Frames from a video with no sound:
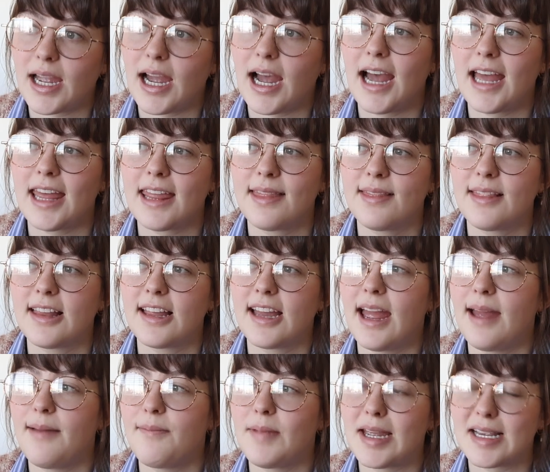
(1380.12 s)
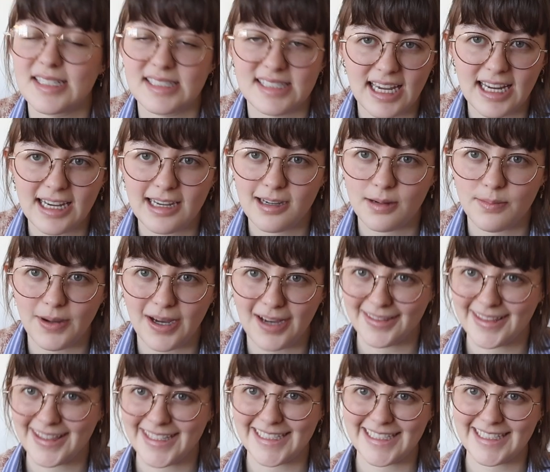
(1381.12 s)
I am excited
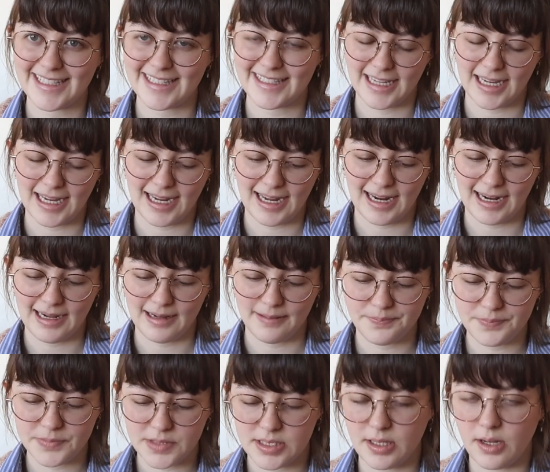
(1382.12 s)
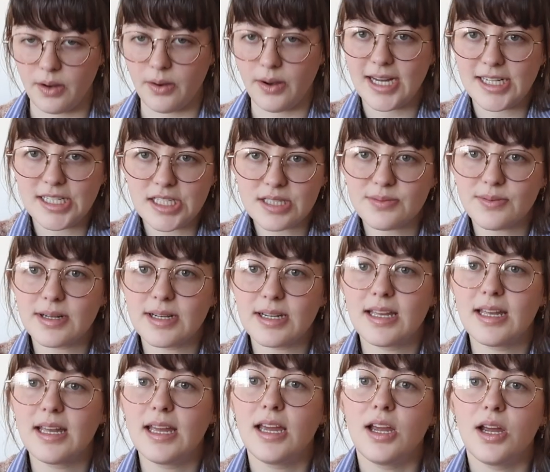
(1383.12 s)
about the design, so I just want
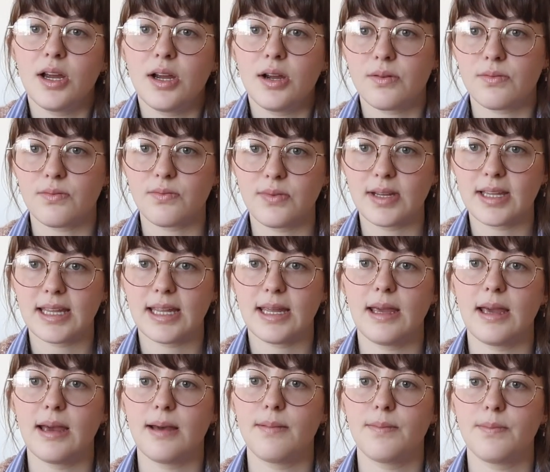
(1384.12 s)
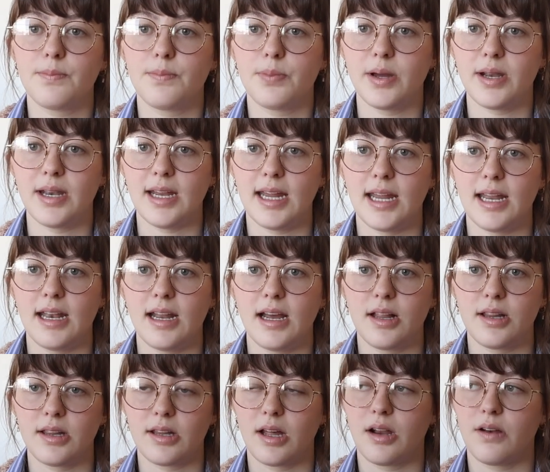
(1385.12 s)
to really put in
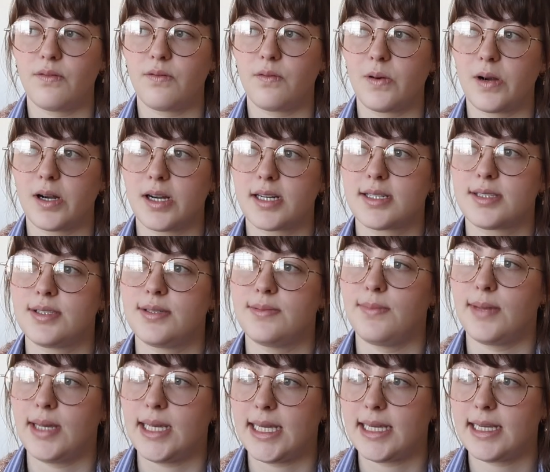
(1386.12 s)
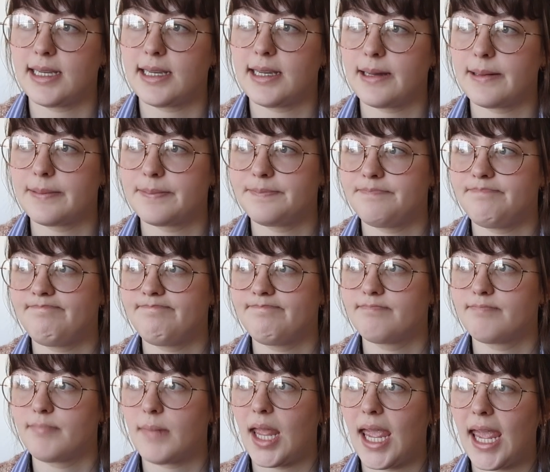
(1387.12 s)
a lot of work to make
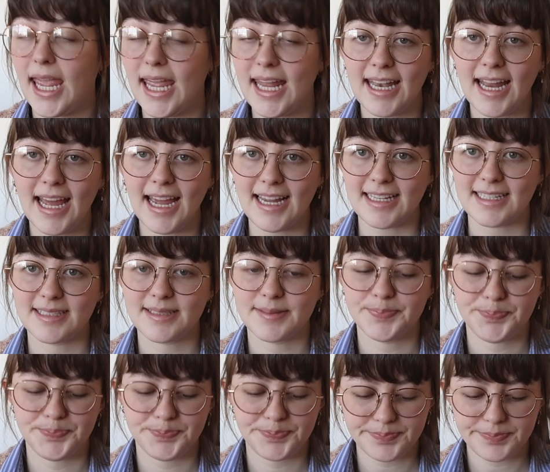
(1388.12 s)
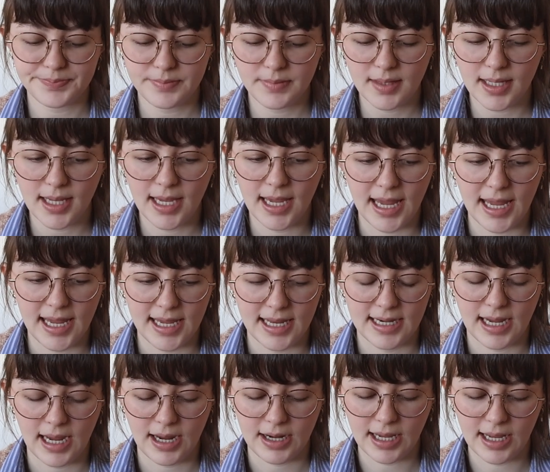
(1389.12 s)
it nice,
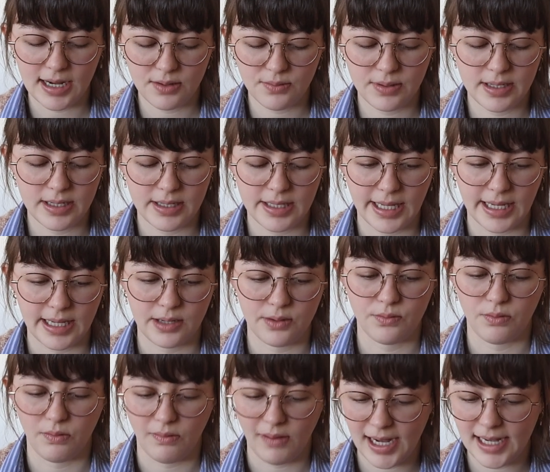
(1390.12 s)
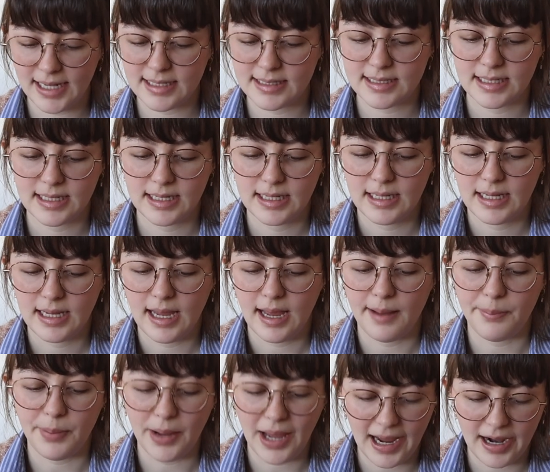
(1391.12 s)
and I kind of want to write
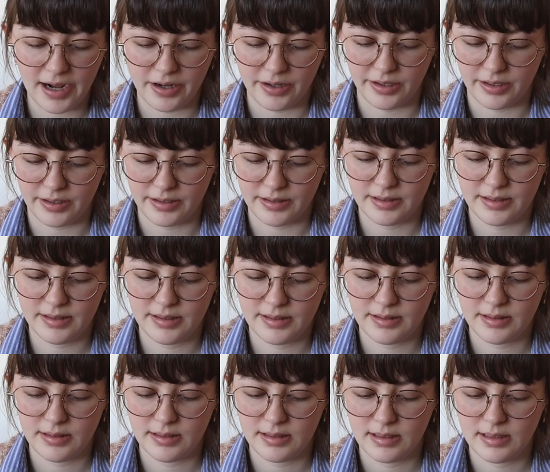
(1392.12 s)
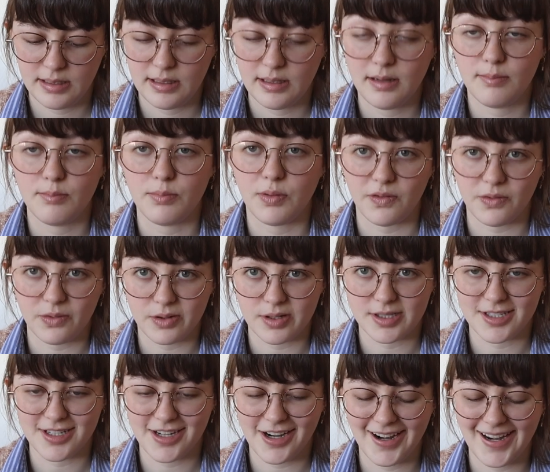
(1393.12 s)
a pattern before
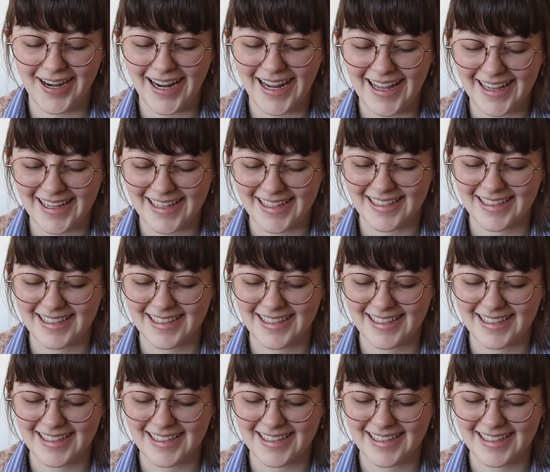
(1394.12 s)
starting